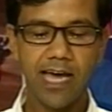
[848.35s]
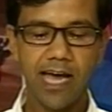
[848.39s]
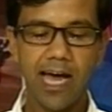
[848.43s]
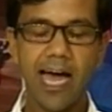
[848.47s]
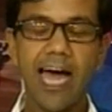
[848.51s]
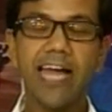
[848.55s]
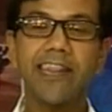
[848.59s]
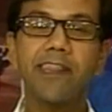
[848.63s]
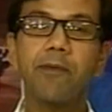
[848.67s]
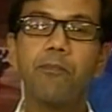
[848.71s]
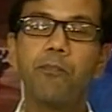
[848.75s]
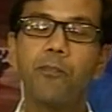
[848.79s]

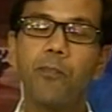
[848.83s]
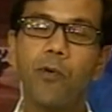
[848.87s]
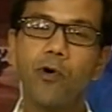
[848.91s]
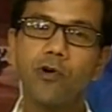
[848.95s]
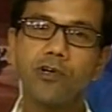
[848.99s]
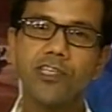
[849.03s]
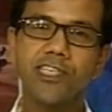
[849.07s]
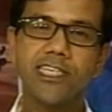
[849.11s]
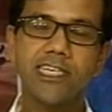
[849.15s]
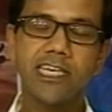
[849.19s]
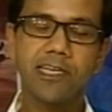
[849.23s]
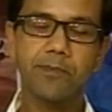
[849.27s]
And the
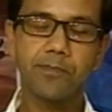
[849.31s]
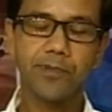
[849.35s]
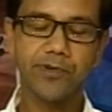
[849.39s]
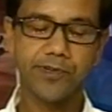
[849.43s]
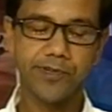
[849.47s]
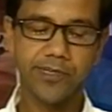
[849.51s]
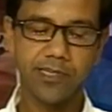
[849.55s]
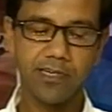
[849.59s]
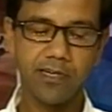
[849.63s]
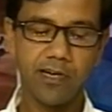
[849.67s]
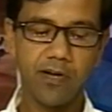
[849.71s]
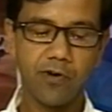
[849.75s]

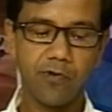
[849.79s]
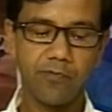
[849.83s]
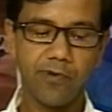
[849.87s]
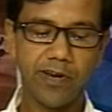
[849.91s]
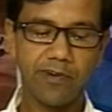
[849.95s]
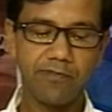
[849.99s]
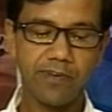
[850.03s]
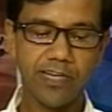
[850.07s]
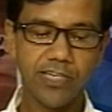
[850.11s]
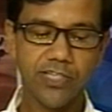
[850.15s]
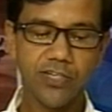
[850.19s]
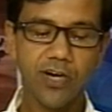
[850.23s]
post-liberal, when
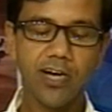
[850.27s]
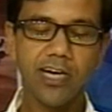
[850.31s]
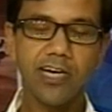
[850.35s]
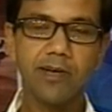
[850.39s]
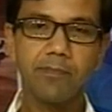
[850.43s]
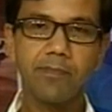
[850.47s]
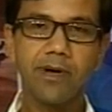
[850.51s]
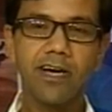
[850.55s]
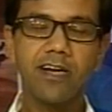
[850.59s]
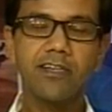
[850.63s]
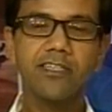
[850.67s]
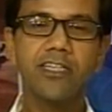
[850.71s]
we talk
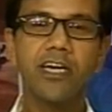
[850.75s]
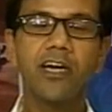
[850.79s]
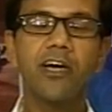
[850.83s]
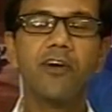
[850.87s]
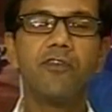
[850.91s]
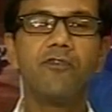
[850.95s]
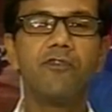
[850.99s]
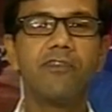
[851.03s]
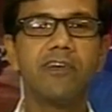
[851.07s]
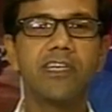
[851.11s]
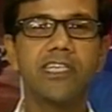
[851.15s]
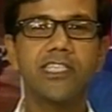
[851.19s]
about,
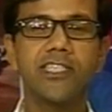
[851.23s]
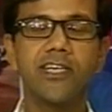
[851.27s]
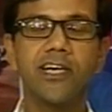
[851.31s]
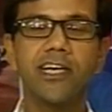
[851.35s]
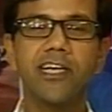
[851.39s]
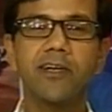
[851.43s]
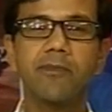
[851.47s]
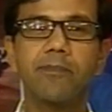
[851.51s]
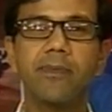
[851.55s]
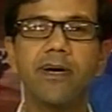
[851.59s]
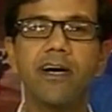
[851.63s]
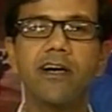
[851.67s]
we'll talk
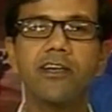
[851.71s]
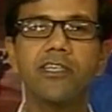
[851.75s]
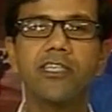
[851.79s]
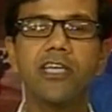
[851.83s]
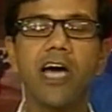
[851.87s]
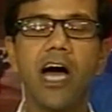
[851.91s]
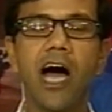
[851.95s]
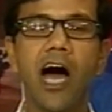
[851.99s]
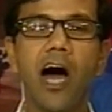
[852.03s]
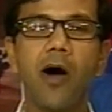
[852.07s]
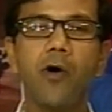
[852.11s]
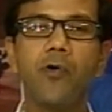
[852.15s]
about
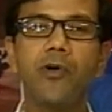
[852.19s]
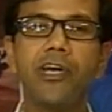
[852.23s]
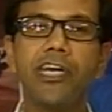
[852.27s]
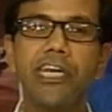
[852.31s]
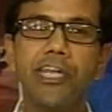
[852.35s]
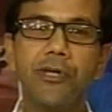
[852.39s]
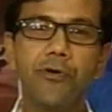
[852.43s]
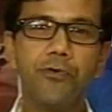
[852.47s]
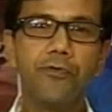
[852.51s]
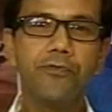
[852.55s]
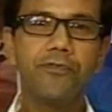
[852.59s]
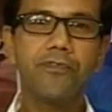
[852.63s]
how
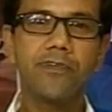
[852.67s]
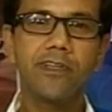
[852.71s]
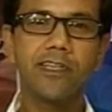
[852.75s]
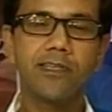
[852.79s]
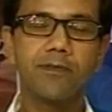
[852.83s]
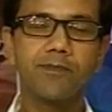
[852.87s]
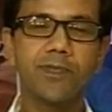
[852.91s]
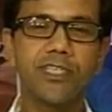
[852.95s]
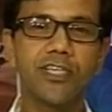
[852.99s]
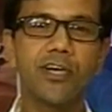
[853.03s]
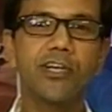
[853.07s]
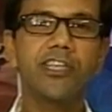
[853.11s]
new
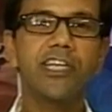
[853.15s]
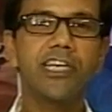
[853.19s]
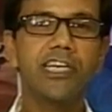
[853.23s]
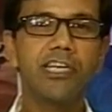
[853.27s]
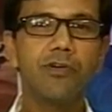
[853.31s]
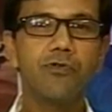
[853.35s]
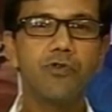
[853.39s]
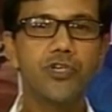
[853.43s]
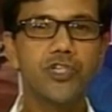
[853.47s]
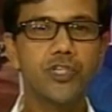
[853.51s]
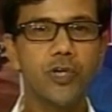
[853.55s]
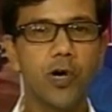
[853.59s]
films or the
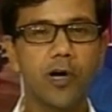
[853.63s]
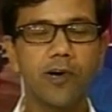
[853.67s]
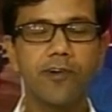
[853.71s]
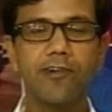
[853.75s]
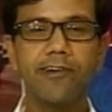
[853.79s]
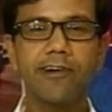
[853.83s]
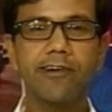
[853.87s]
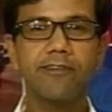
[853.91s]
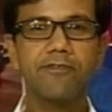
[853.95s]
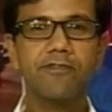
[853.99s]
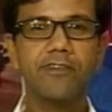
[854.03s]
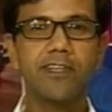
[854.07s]
new
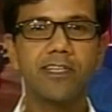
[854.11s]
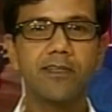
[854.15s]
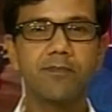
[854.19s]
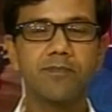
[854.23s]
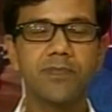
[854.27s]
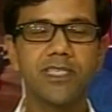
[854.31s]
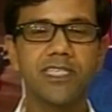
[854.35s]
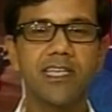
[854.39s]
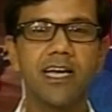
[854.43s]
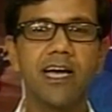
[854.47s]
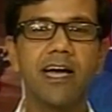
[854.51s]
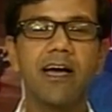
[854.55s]
genre
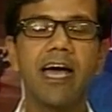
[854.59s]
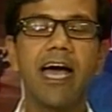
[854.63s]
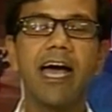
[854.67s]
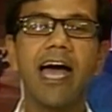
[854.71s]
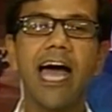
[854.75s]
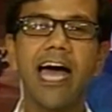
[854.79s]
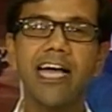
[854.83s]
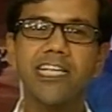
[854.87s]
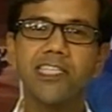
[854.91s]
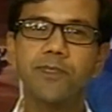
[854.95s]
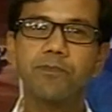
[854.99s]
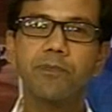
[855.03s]
films
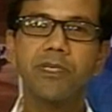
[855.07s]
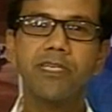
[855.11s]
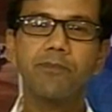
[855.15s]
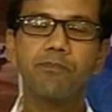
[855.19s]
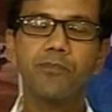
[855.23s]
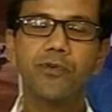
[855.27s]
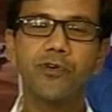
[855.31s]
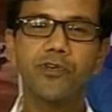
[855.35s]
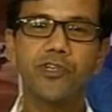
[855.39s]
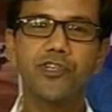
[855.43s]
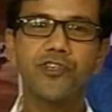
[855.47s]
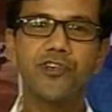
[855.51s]
has been
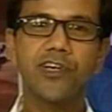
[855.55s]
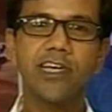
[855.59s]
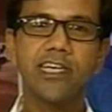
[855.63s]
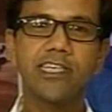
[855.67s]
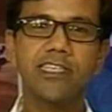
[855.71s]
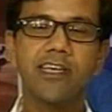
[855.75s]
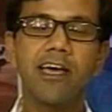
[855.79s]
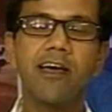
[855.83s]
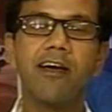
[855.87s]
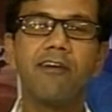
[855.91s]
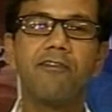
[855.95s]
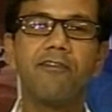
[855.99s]
portrayed
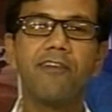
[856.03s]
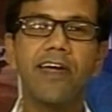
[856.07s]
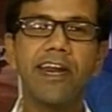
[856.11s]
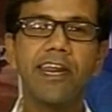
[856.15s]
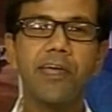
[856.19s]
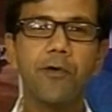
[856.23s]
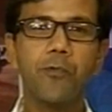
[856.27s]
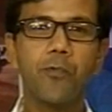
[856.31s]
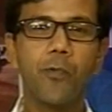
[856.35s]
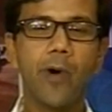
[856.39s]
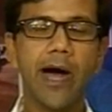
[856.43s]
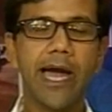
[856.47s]
very
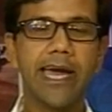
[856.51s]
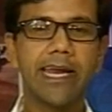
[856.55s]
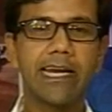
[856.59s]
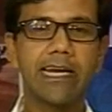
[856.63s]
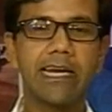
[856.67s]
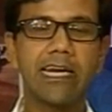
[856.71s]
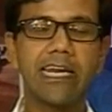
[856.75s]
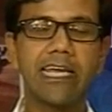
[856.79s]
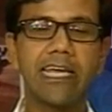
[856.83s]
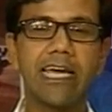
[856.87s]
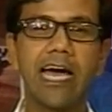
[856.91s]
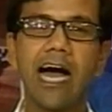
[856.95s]

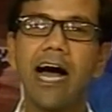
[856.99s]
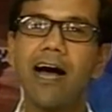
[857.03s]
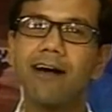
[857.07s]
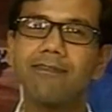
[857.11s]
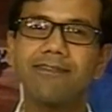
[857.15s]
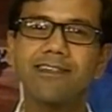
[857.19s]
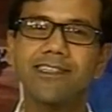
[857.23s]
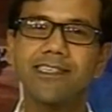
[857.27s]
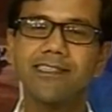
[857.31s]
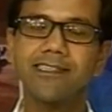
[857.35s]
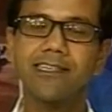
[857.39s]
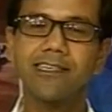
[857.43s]
widely
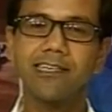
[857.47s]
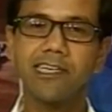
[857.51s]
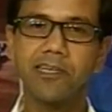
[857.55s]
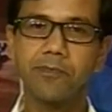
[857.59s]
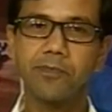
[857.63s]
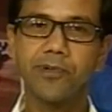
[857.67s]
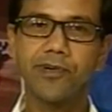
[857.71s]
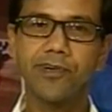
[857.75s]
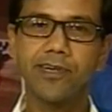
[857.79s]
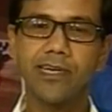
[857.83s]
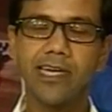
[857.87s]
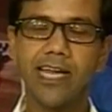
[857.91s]
after the
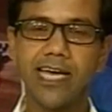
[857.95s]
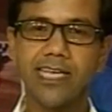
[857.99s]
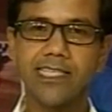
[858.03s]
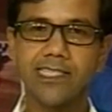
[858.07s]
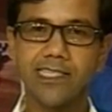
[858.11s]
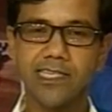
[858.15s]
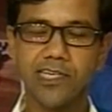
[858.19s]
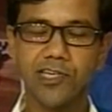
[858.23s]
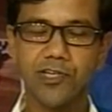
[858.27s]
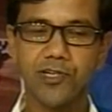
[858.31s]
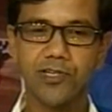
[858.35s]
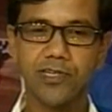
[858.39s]

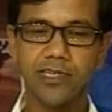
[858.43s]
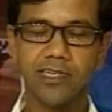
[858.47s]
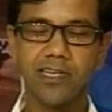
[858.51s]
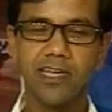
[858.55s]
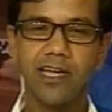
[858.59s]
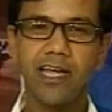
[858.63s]
liberalization.